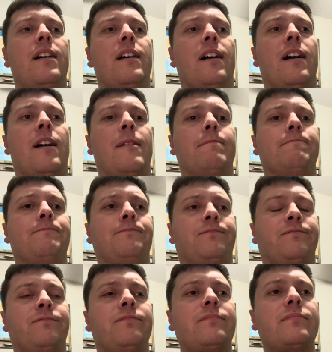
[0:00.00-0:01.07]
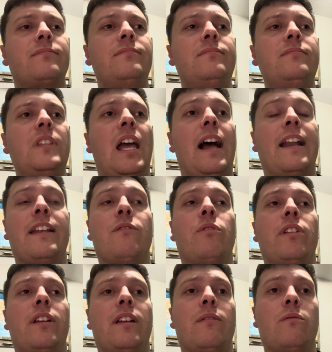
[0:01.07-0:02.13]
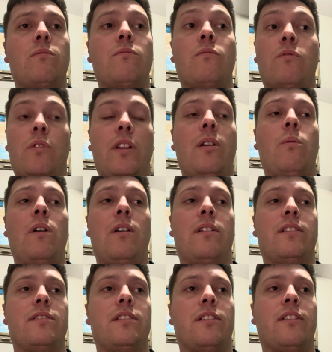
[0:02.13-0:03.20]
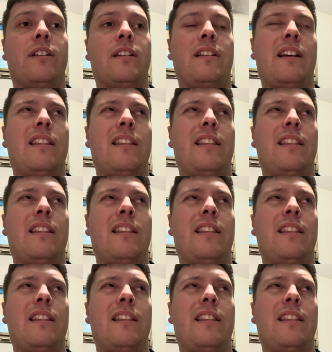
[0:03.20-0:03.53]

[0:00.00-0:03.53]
I did really, really well considering.